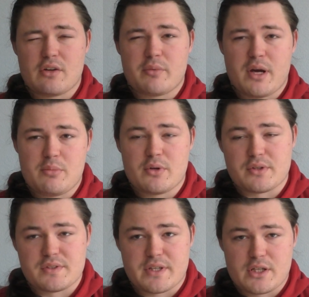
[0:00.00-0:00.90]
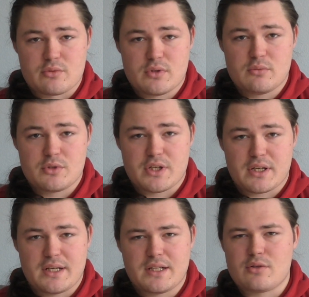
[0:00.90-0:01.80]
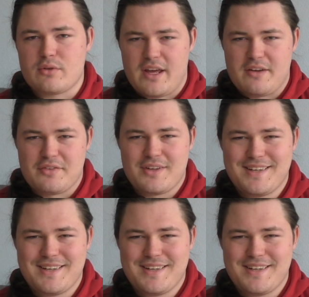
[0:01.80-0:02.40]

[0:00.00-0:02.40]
of my uploading schedule, which I kinda don't have.